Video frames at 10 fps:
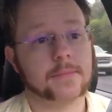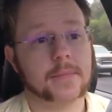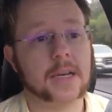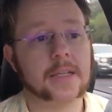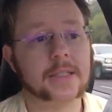
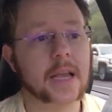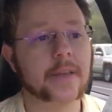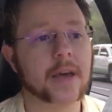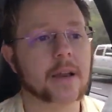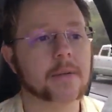And I say
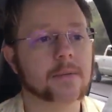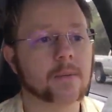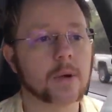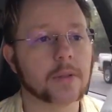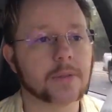that
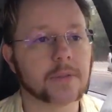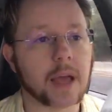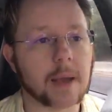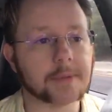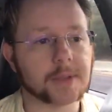with
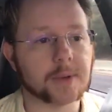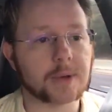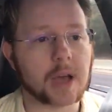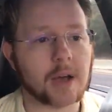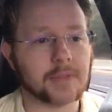
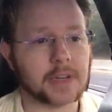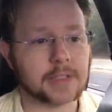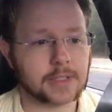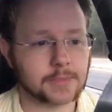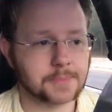absolute
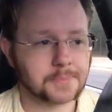confidence.